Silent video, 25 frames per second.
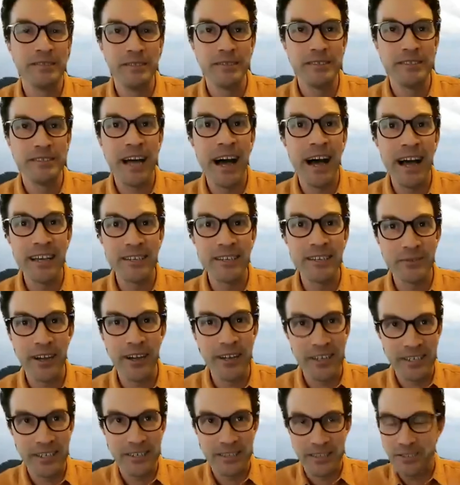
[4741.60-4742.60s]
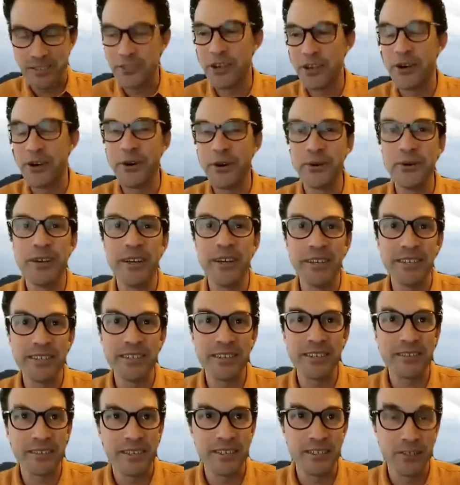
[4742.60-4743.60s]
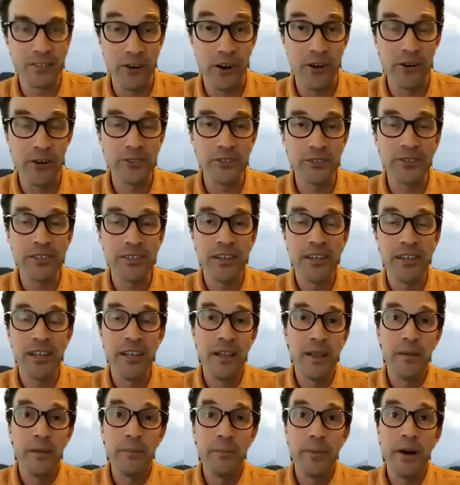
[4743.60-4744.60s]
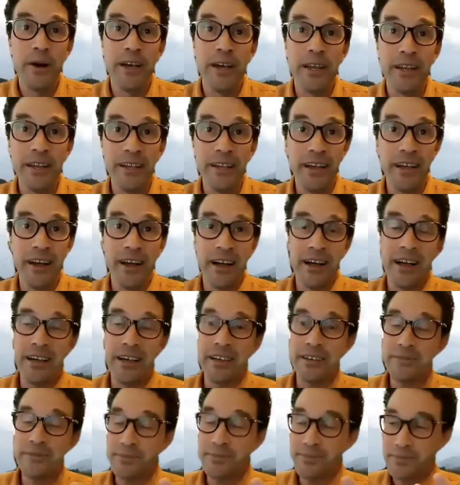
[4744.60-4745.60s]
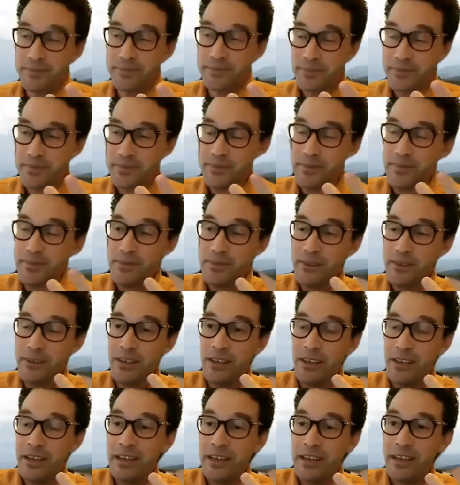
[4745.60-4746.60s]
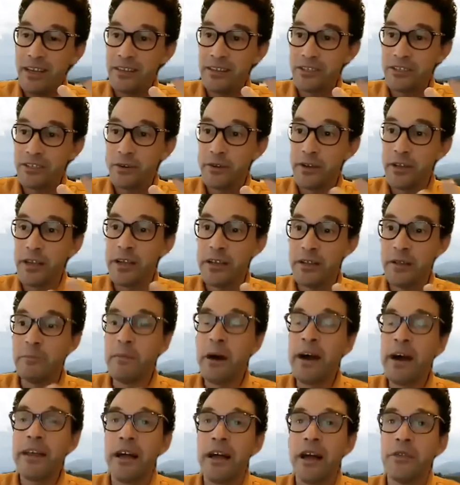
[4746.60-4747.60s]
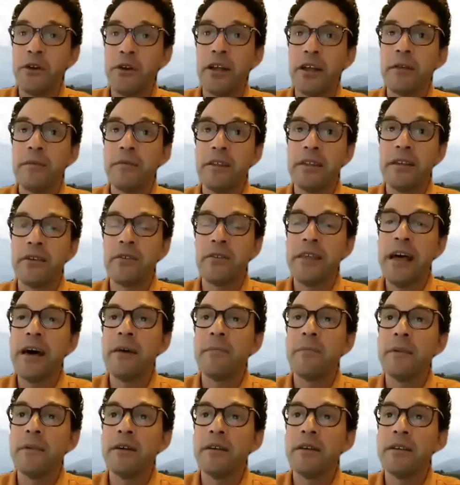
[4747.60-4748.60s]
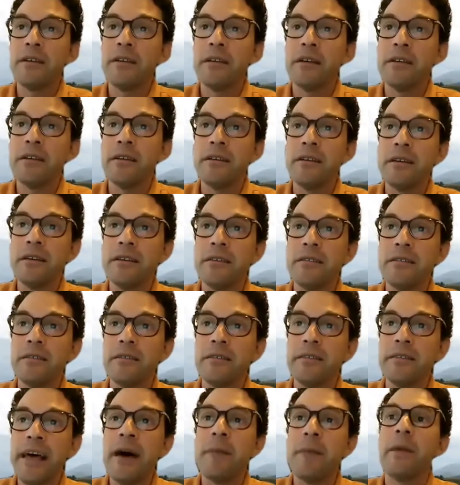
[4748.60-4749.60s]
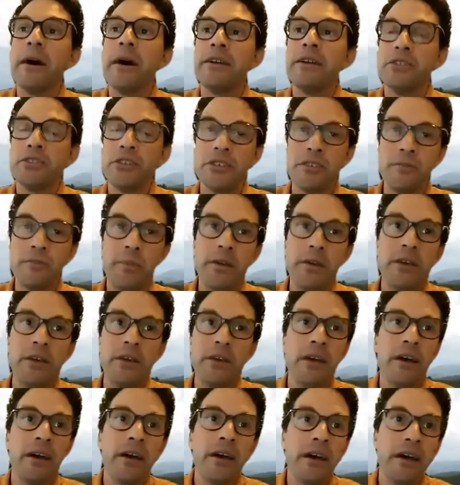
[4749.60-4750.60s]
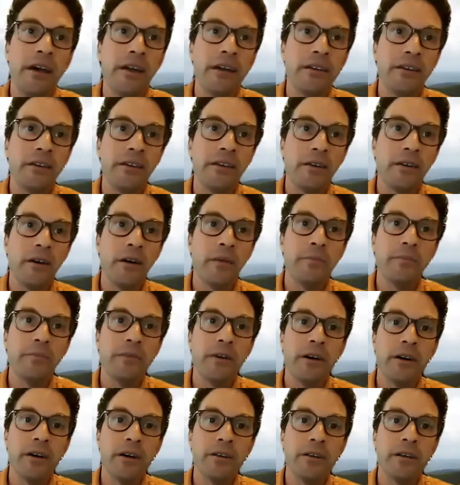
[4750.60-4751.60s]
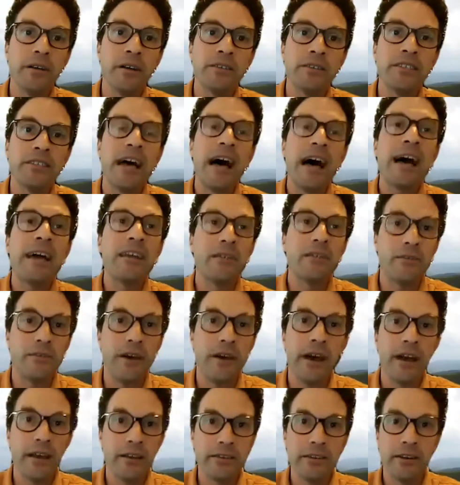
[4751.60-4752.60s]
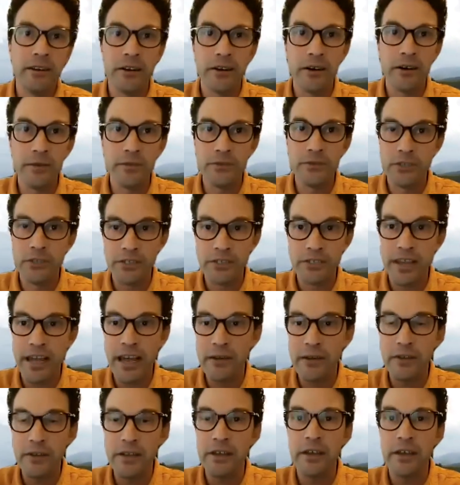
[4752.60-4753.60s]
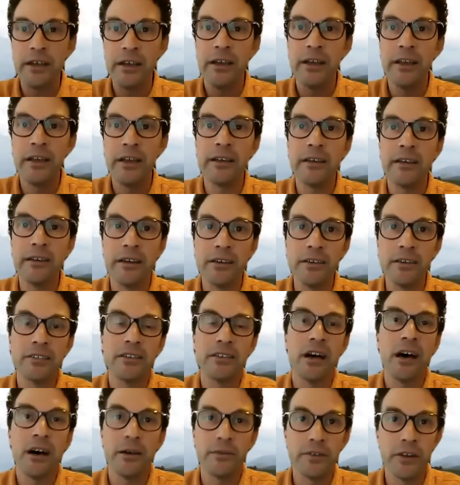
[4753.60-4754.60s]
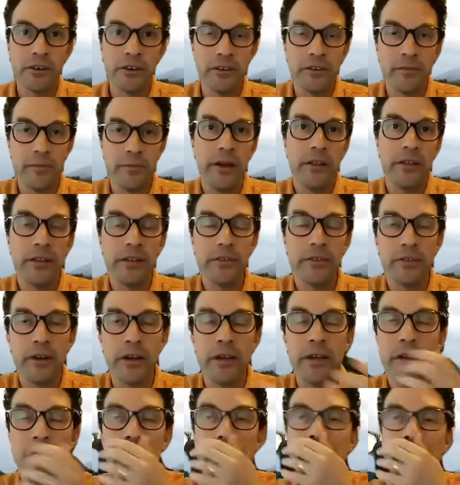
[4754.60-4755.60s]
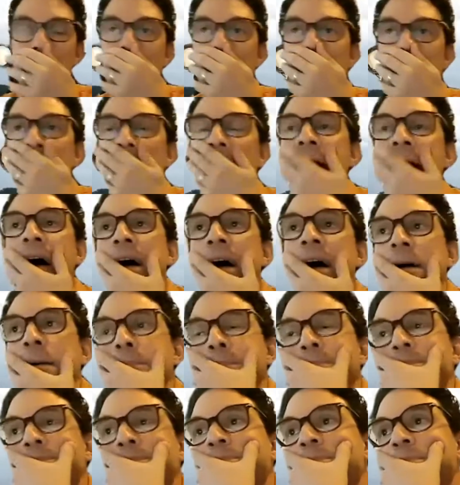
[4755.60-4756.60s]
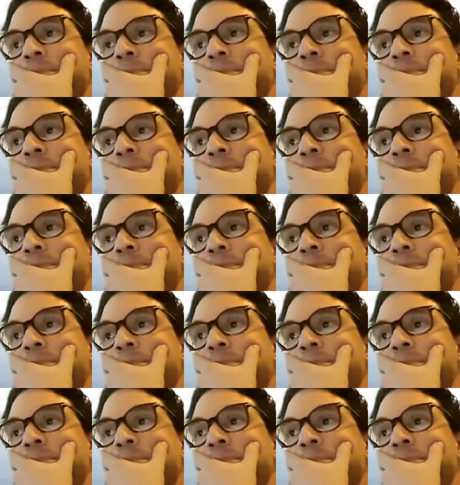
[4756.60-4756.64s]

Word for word: dies, right? It's so it's it's gross, but uh, so it, it, might. I thought it, you know that that might just be a, a, a side effect of just having a, a soft underbelly, right? Um,